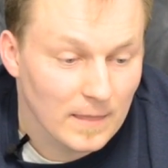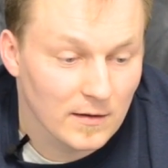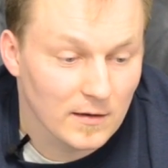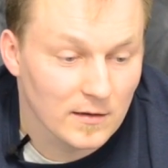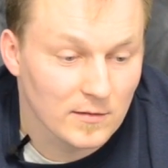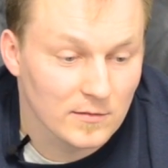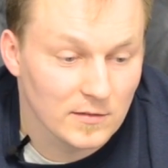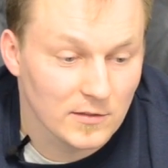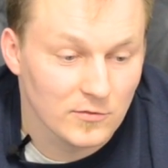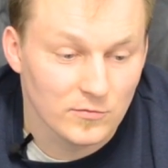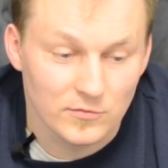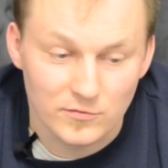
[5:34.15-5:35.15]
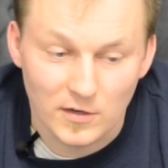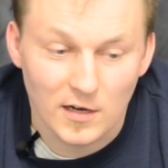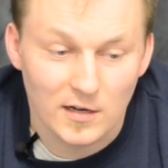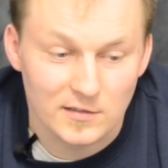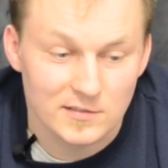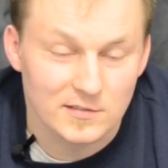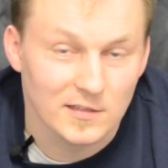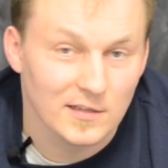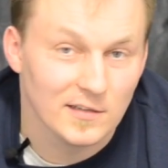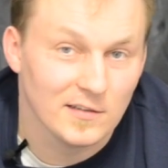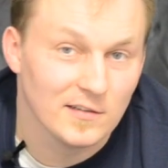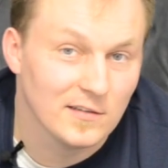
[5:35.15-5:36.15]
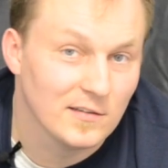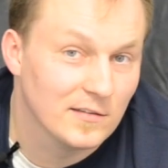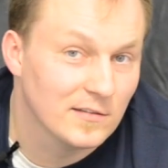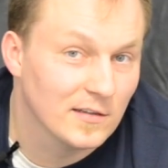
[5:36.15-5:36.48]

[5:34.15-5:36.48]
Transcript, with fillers: uh, they do drugs they,